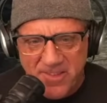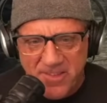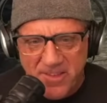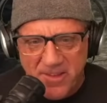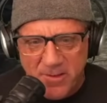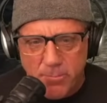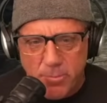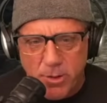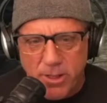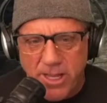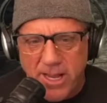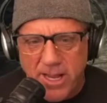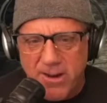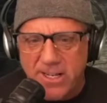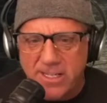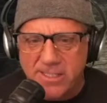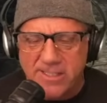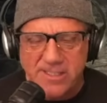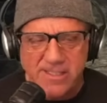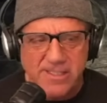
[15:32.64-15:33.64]

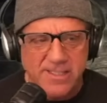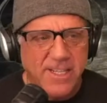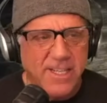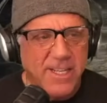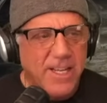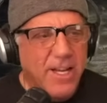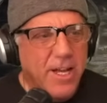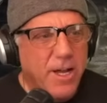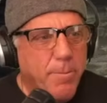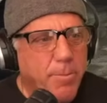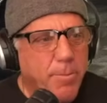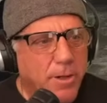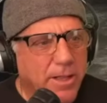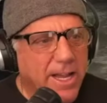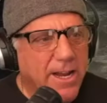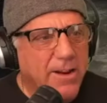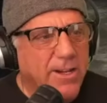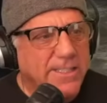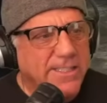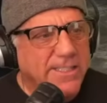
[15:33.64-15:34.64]
Polaris?
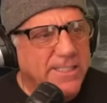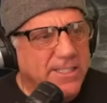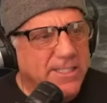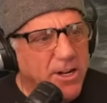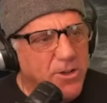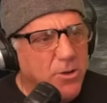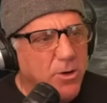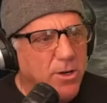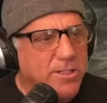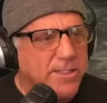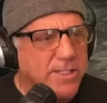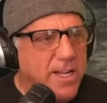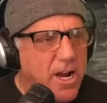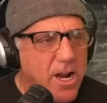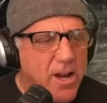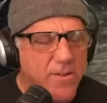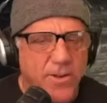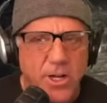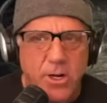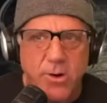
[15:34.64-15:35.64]
Polaris is our North Star.
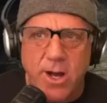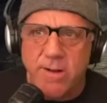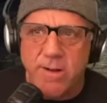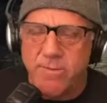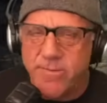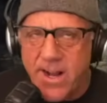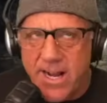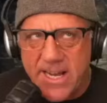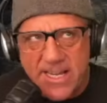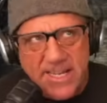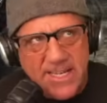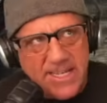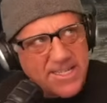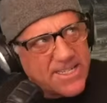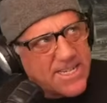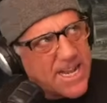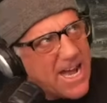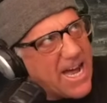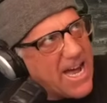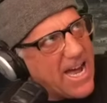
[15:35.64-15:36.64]
If you go out and find it in the
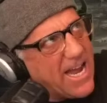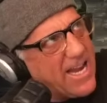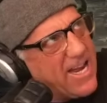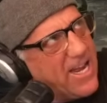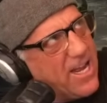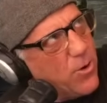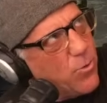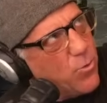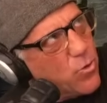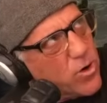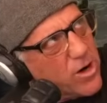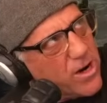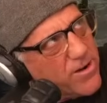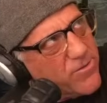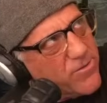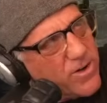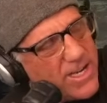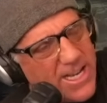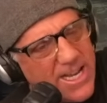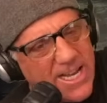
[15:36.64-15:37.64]
sky,
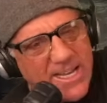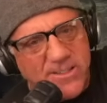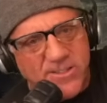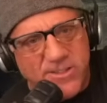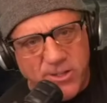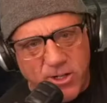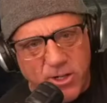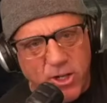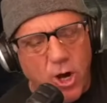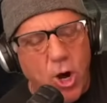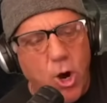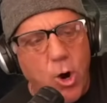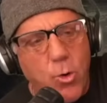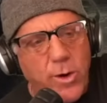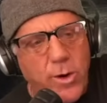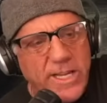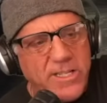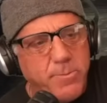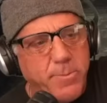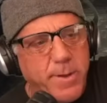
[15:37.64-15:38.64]
wherever it is, it'll
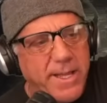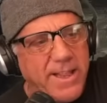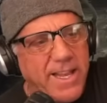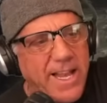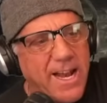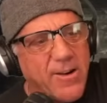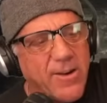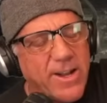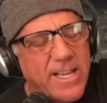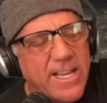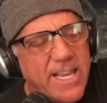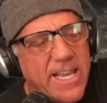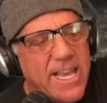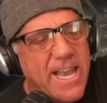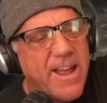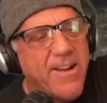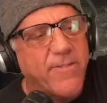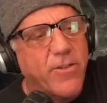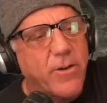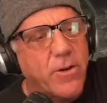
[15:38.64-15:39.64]
always be there. It
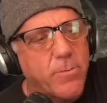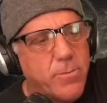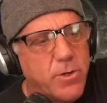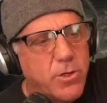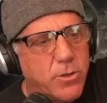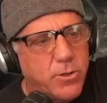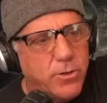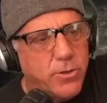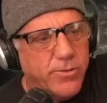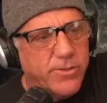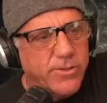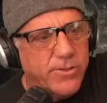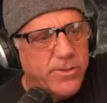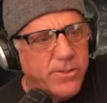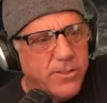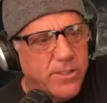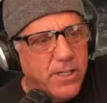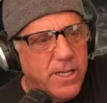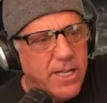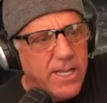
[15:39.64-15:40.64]
never moves.
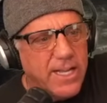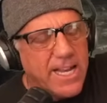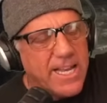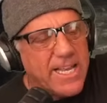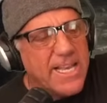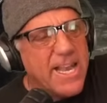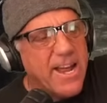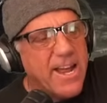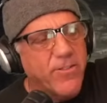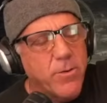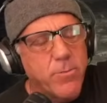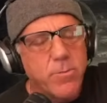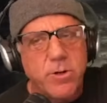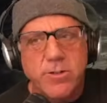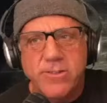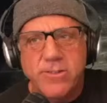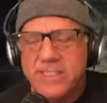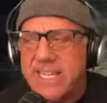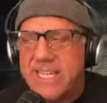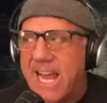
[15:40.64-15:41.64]
It never
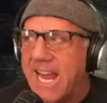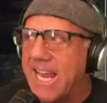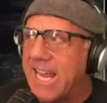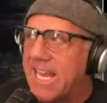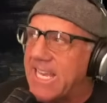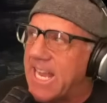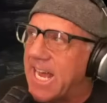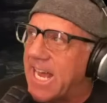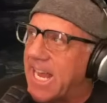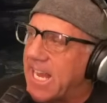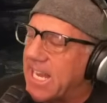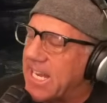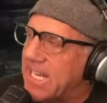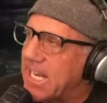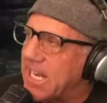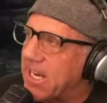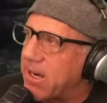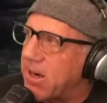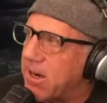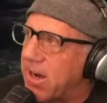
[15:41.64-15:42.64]
moves day and night,
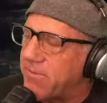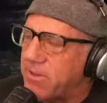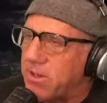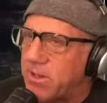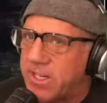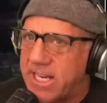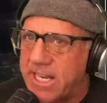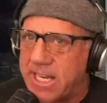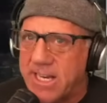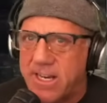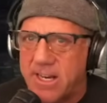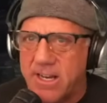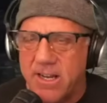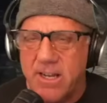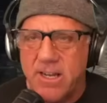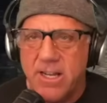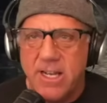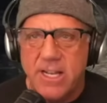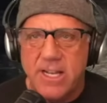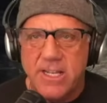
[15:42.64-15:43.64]
year after year,
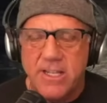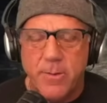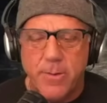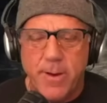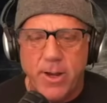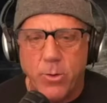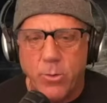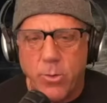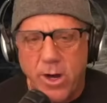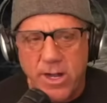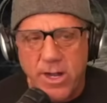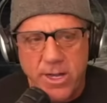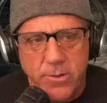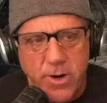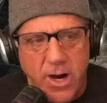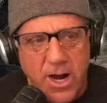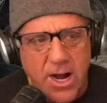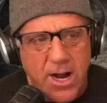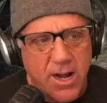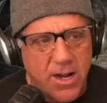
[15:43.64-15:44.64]
no matter where you
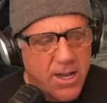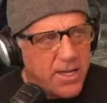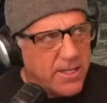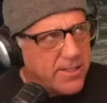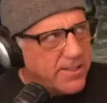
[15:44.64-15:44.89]
are.